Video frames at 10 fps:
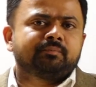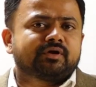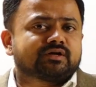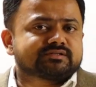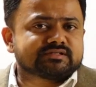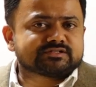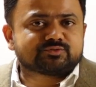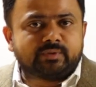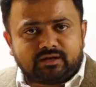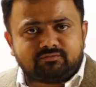because this
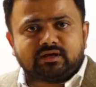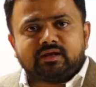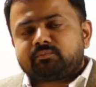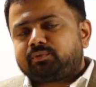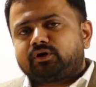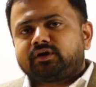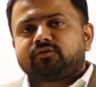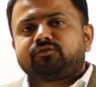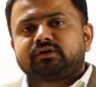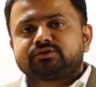is very, very
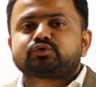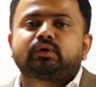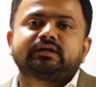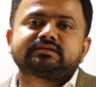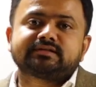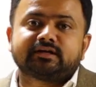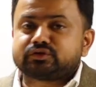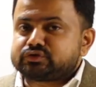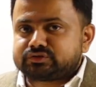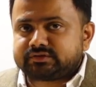important for us to understand
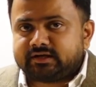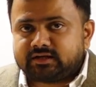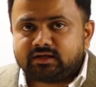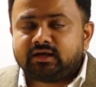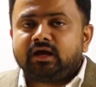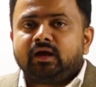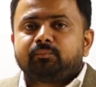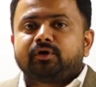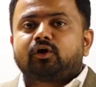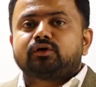the society,
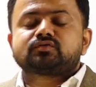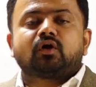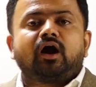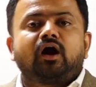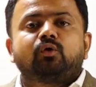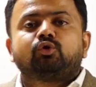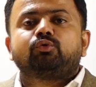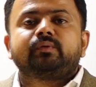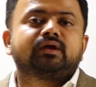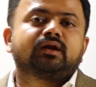because how do
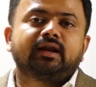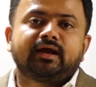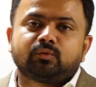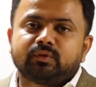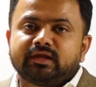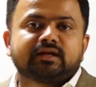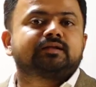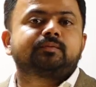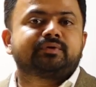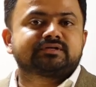we relate with
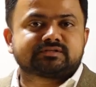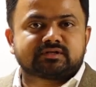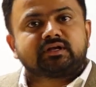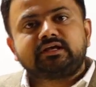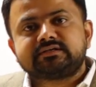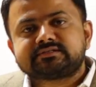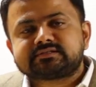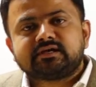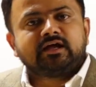another person is